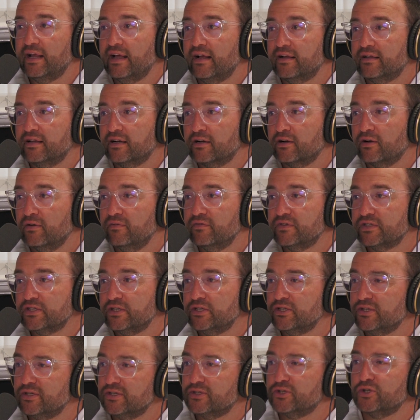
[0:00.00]
had that
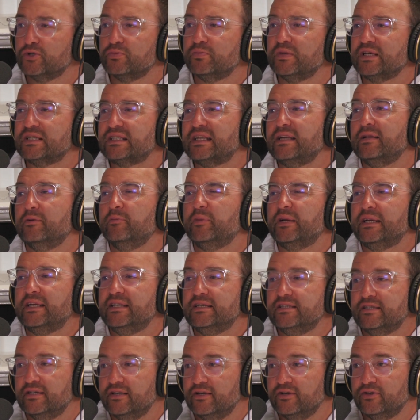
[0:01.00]
conversation, it just makes it a little bit
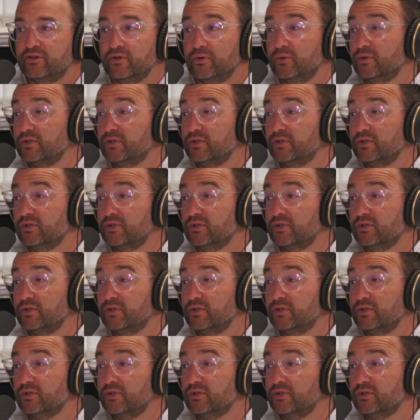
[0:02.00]
easier to do.